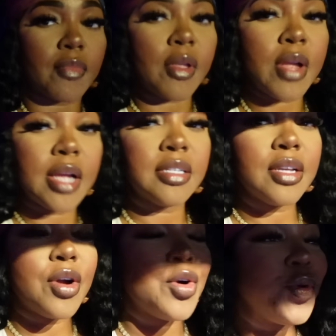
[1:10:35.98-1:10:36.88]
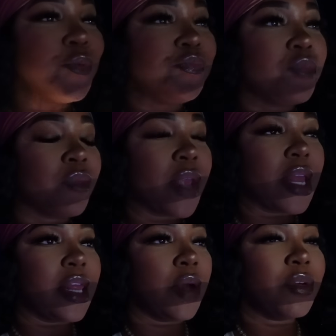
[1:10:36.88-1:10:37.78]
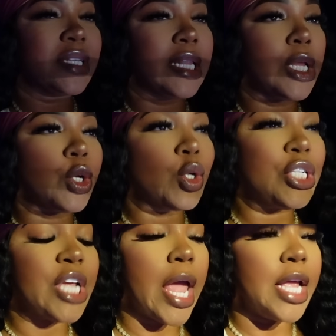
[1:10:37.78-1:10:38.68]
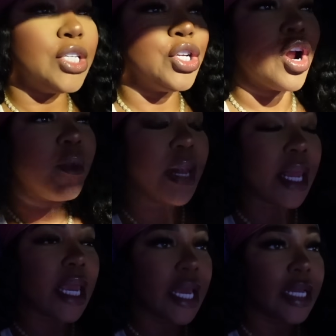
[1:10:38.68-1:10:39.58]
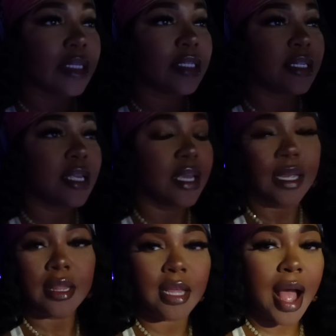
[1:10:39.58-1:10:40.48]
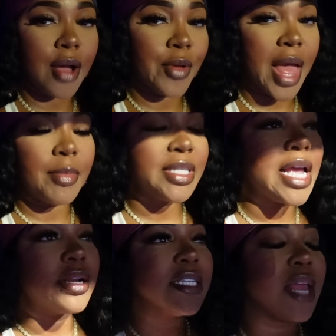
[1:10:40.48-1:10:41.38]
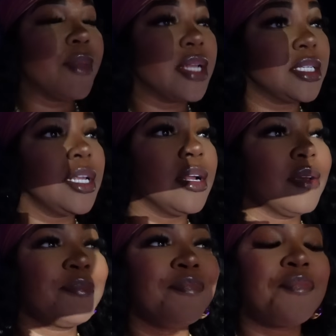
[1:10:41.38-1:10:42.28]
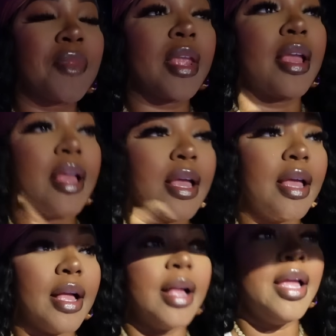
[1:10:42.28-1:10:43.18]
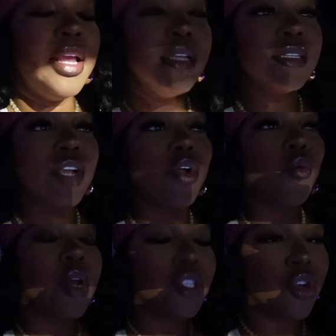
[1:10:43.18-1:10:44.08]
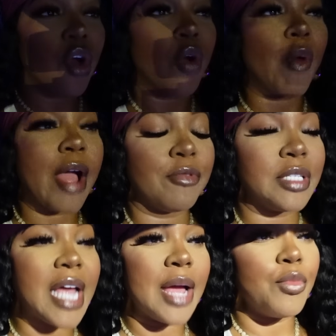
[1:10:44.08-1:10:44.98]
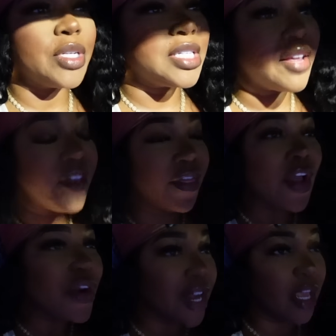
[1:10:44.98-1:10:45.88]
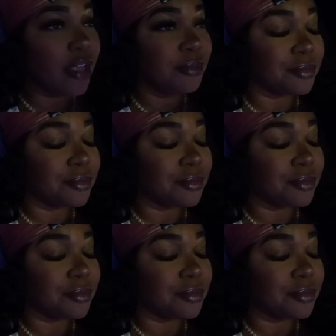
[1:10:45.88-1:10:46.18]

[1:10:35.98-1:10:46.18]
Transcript: Okay, so there was a little change in our plans. The guy who came in town to take me out to dinner his original arrival time was 7.30.